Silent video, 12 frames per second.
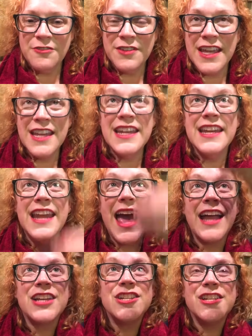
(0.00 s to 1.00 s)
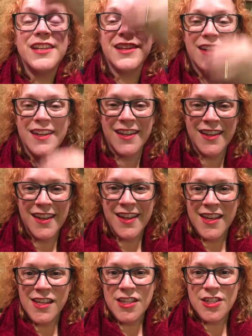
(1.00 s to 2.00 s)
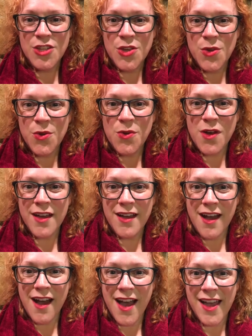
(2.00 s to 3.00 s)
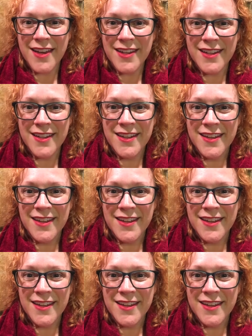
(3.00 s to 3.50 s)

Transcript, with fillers: of connection to God